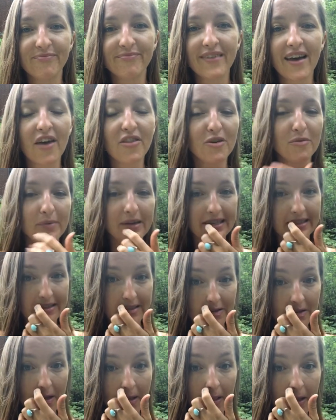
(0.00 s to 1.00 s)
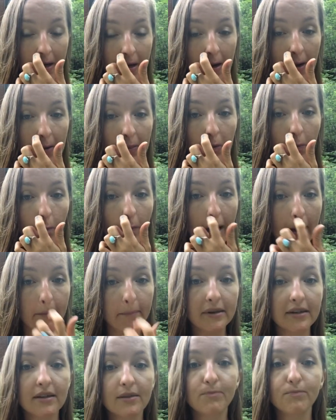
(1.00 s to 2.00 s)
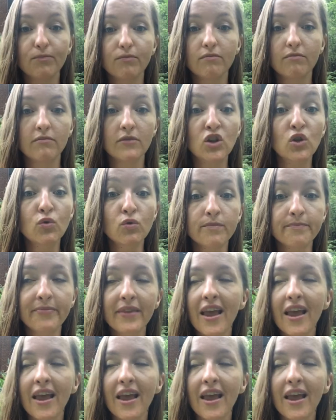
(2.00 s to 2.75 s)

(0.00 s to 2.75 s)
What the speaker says: other places on the web soon.